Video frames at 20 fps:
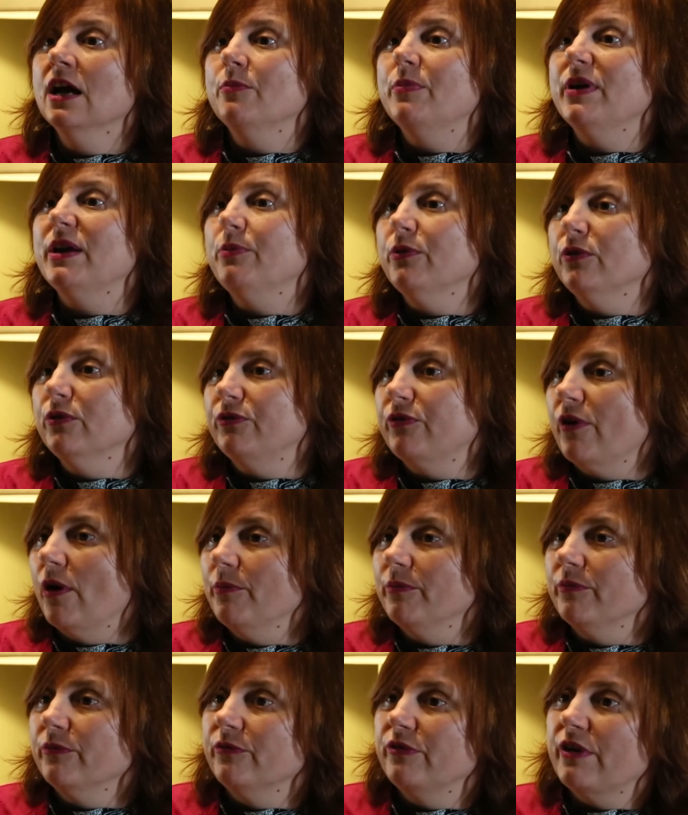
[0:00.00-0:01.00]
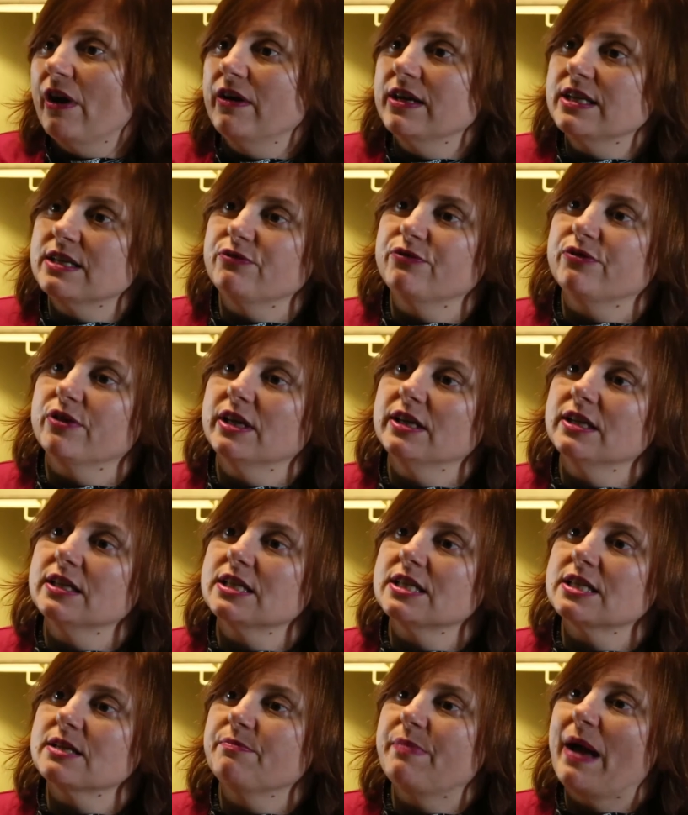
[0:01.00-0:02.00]
People from very different
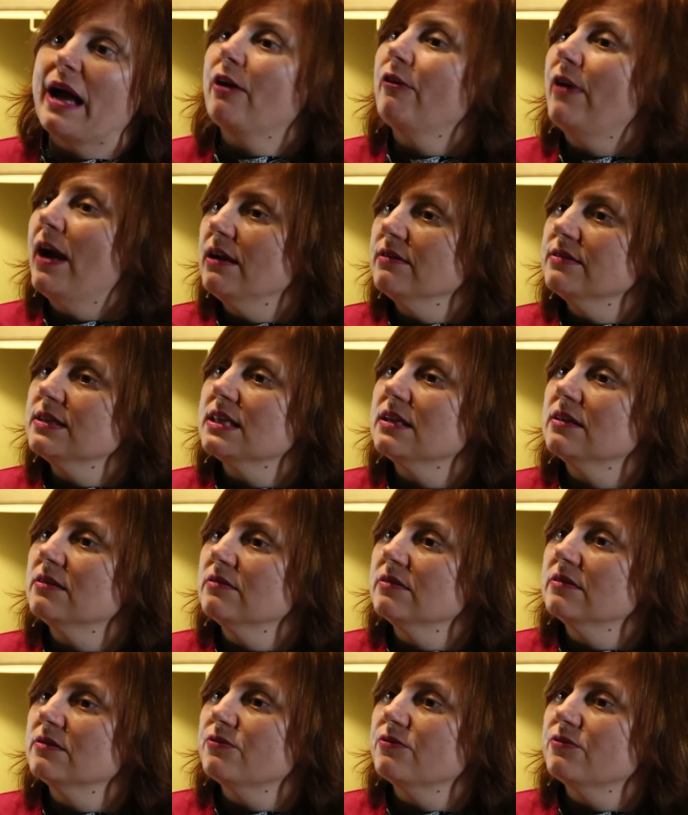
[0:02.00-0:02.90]
backgrounds and